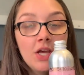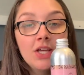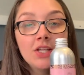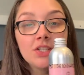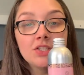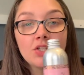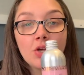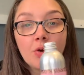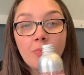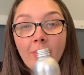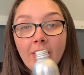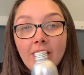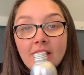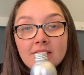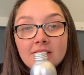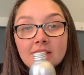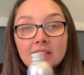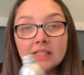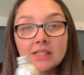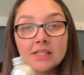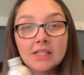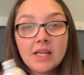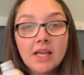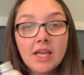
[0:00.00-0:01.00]
So
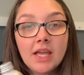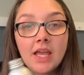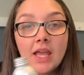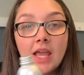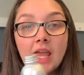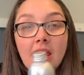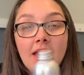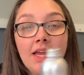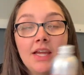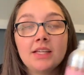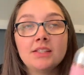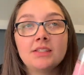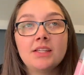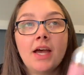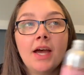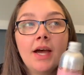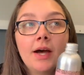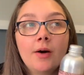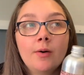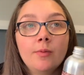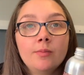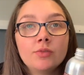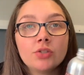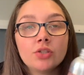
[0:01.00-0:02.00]
basically, it has
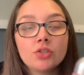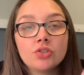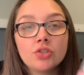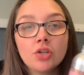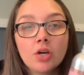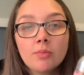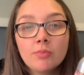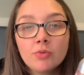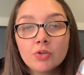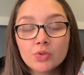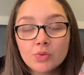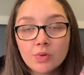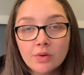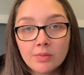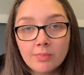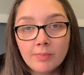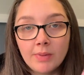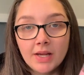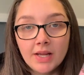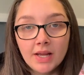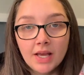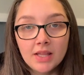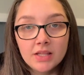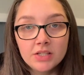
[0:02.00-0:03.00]
helped so much with
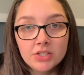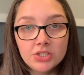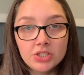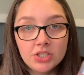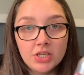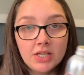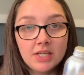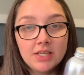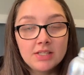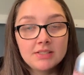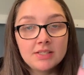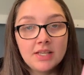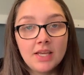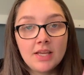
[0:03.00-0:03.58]
my allergies.